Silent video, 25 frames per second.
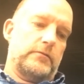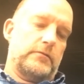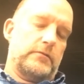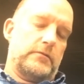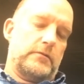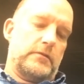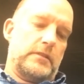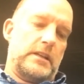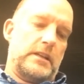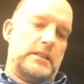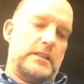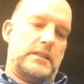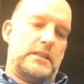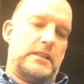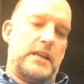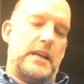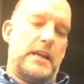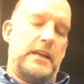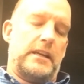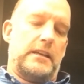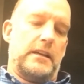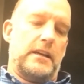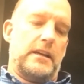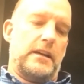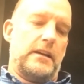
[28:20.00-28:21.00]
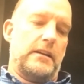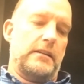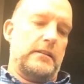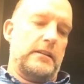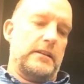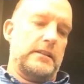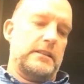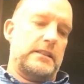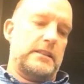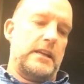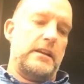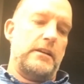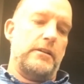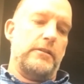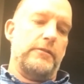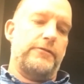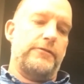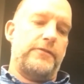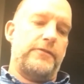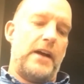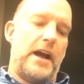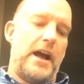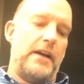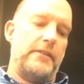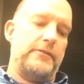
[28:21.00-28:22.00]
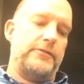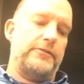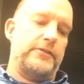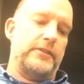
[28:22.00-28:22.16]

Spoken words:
let's say you're 5'8".